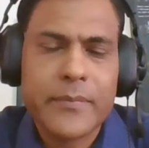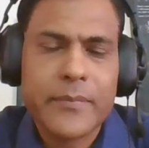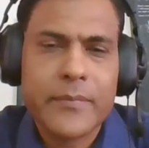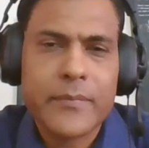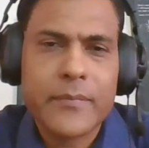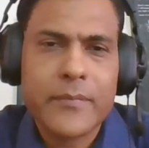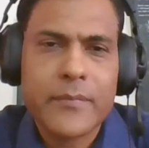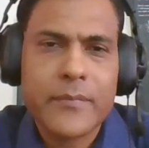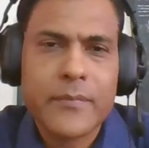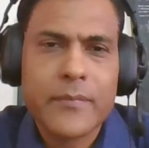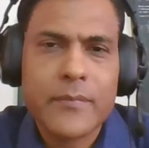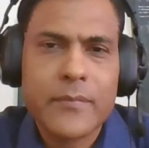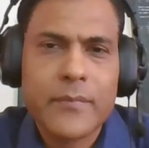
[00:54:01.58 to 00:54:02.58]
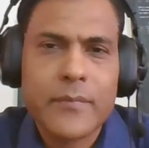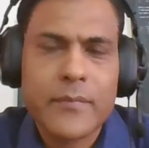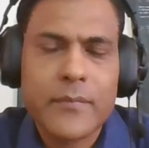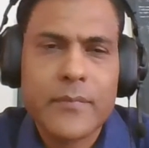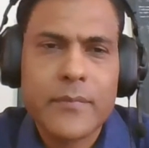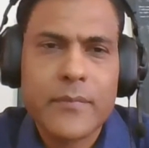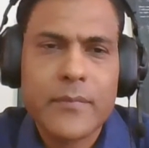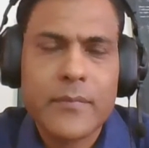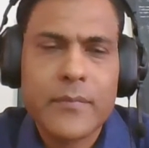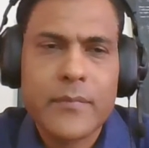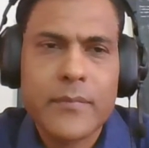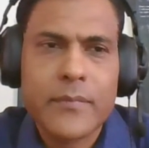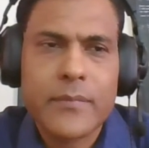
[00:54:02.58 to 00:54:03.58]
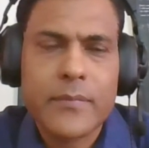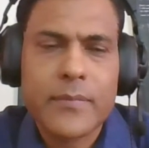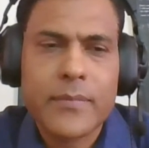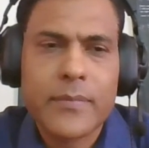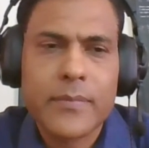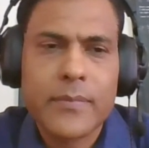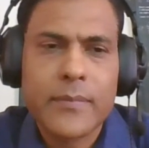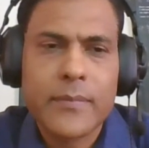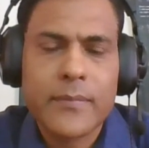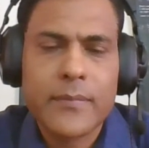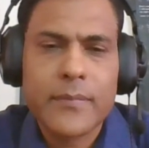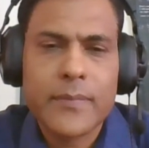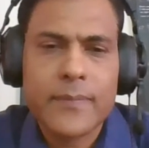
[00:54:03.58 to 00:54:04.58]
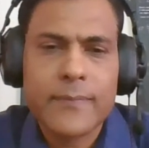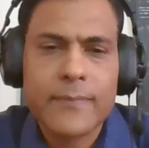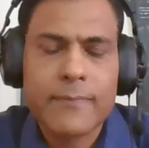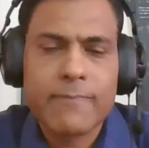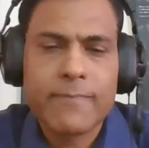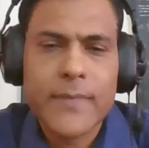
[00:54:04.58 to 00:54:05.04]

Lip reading: Nobody speaks.